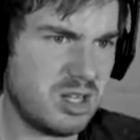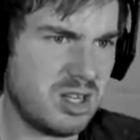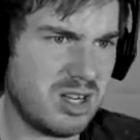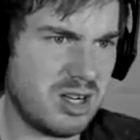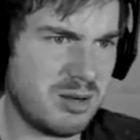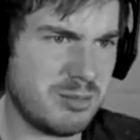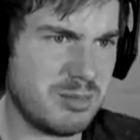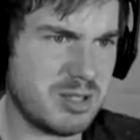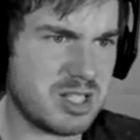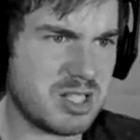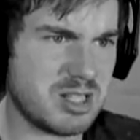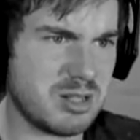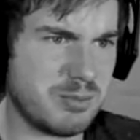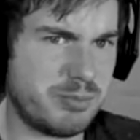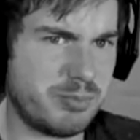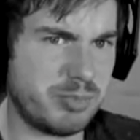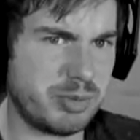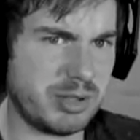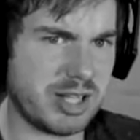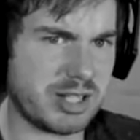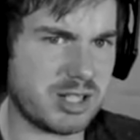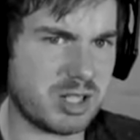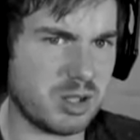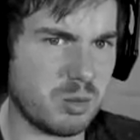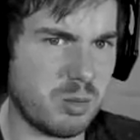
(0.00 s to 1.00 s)
I miss the
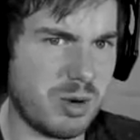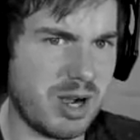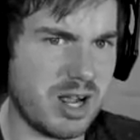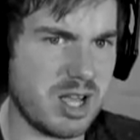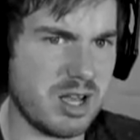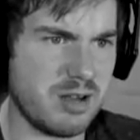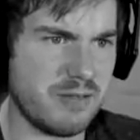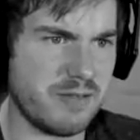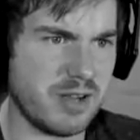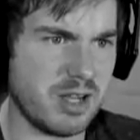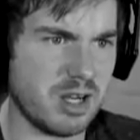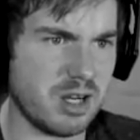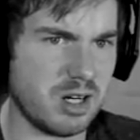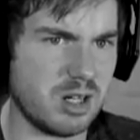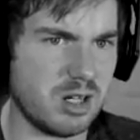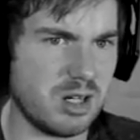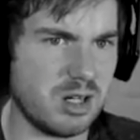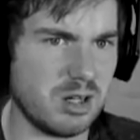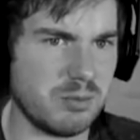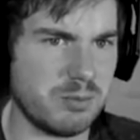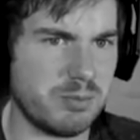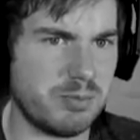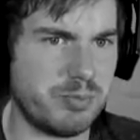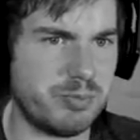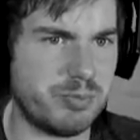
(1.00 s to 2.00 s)
black and white of it.
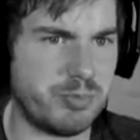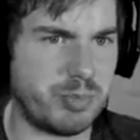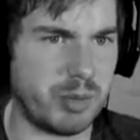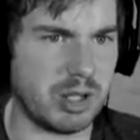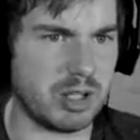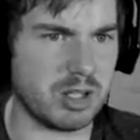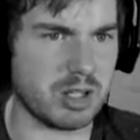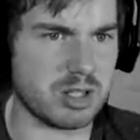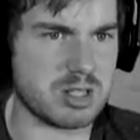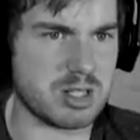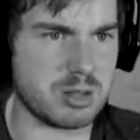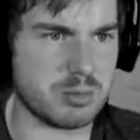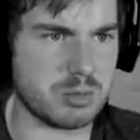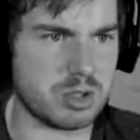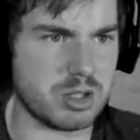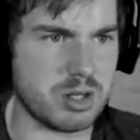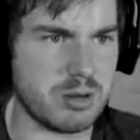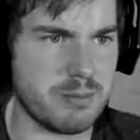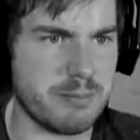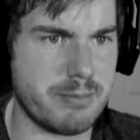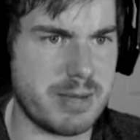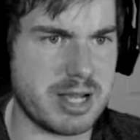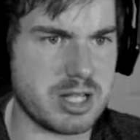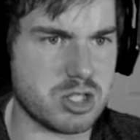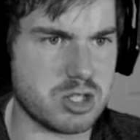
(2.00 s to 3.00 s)
Oh, bollocks. I'm going to
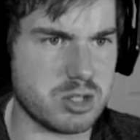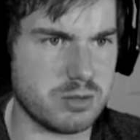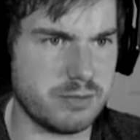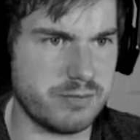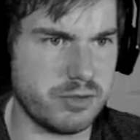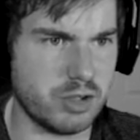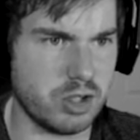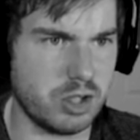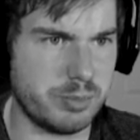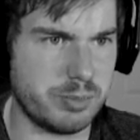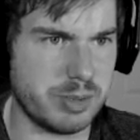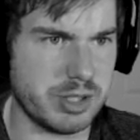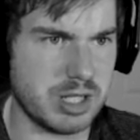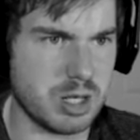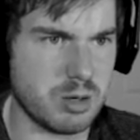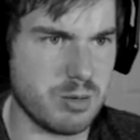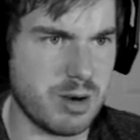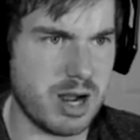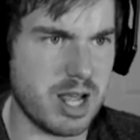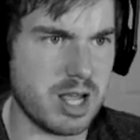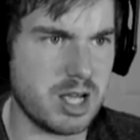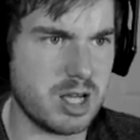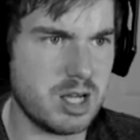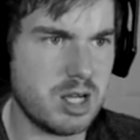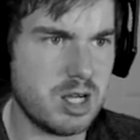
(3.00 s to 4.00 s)
mess something up here,
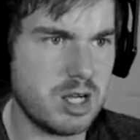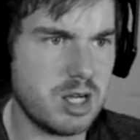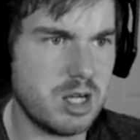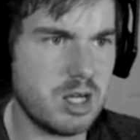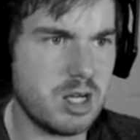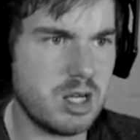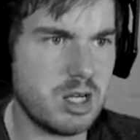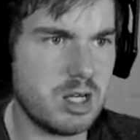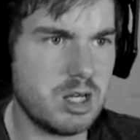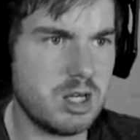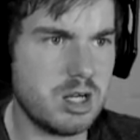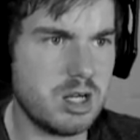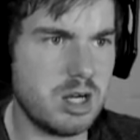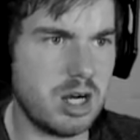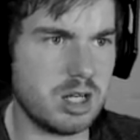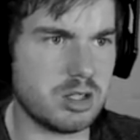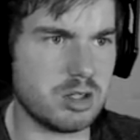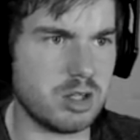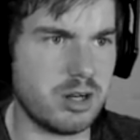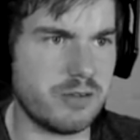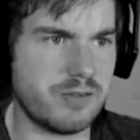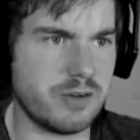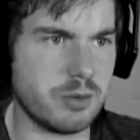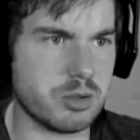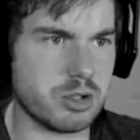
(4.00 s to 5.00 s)
right? I don't
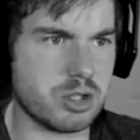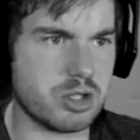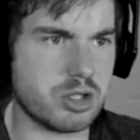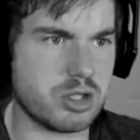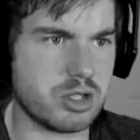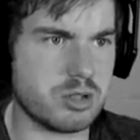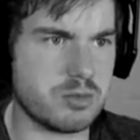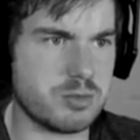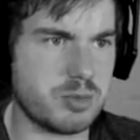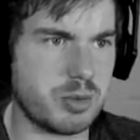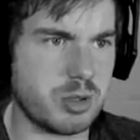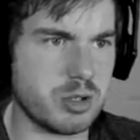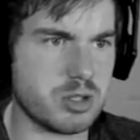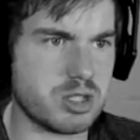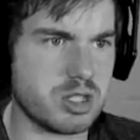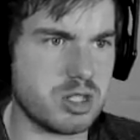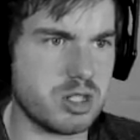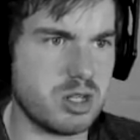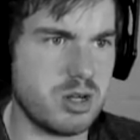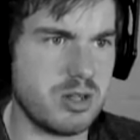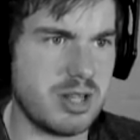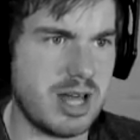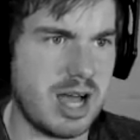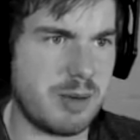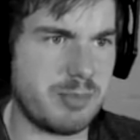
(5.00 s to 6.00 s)
know if I was supposed to
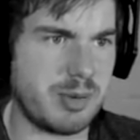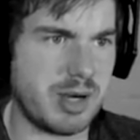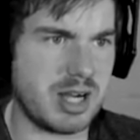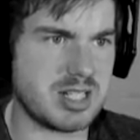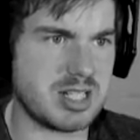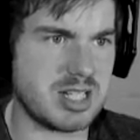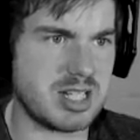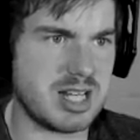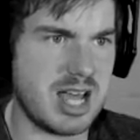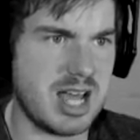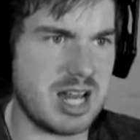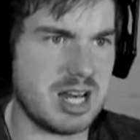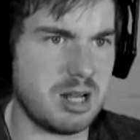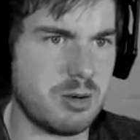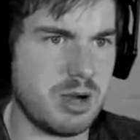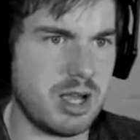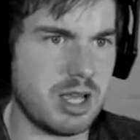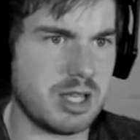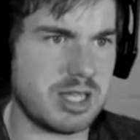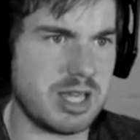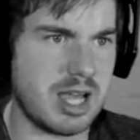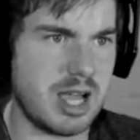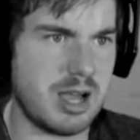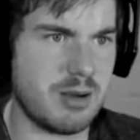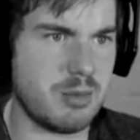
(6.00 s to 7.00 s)
do that, but I did it anyway.
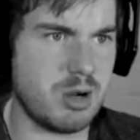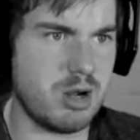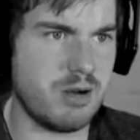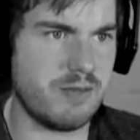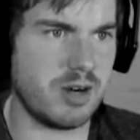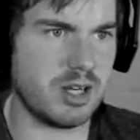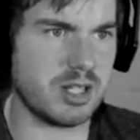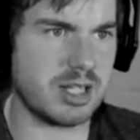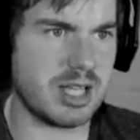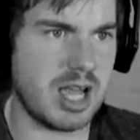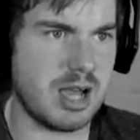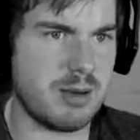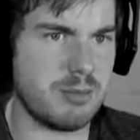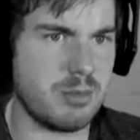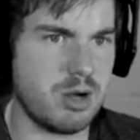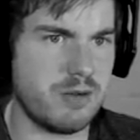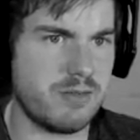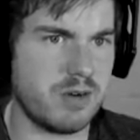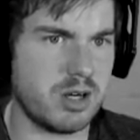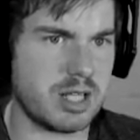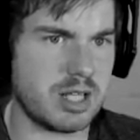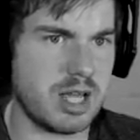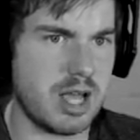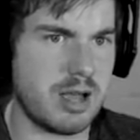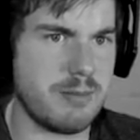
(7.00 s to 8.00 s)
Get a move on, get a move
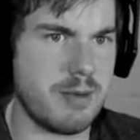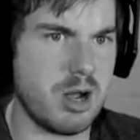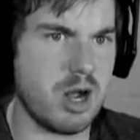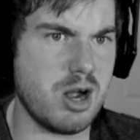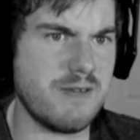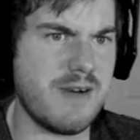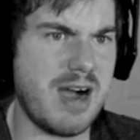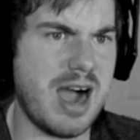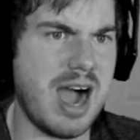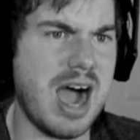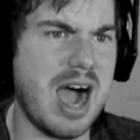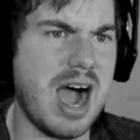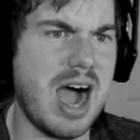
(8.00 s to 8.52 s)
on, get a move on!